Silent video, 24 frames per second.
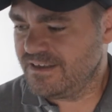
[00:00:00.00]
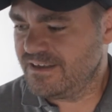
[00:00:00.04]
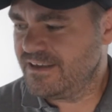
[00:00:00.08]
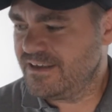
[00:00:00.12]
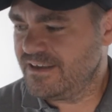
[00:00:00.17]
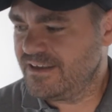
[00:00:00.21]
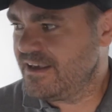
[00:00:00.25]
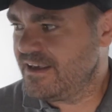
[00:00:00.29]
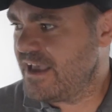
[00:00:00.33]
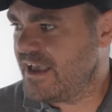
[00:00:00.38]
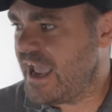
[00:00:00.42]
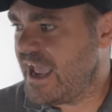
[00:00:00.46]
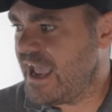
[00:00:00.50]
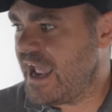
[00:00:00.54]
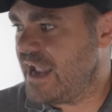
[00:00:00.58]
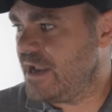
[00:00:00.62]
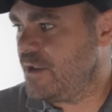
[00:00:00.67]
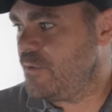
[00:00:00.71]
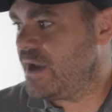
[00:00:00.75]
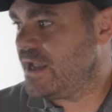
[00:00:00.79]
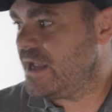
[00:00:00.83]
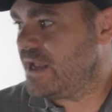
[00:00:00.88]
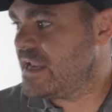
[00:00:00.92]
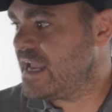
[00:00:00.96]
Anyway,
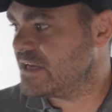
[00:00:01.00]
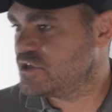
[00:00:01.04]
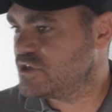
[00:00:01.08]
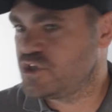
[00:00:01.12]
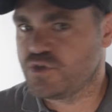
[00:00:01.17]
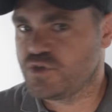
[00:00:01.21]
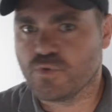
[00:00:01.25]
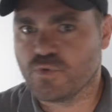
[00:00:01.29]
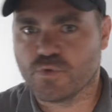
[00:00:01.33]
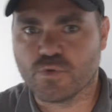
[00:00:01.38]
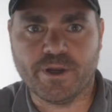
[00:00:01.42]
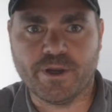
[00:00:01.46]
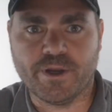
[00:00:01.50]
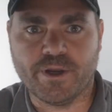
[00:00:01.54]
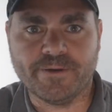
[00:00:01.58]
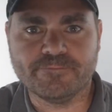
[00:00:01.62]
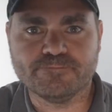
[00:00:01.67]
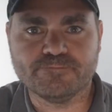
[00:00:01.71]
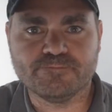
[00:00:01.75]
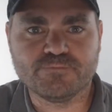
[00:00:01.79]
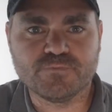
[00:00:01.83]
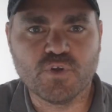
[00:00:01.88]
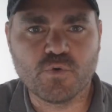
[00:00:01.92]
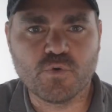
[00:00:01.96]
next story.
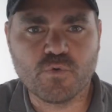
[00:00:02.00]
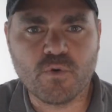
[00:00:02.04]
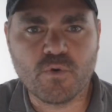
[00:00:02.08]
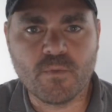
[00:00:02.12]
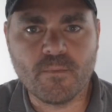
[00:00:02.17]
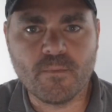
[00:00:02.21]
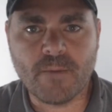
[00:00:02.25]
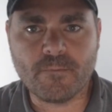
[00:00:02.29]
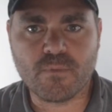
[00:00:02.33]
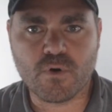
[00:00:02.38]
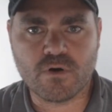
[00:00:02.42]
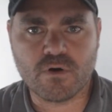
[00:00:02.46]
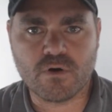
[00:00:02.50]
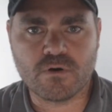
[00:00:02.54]
You'll remember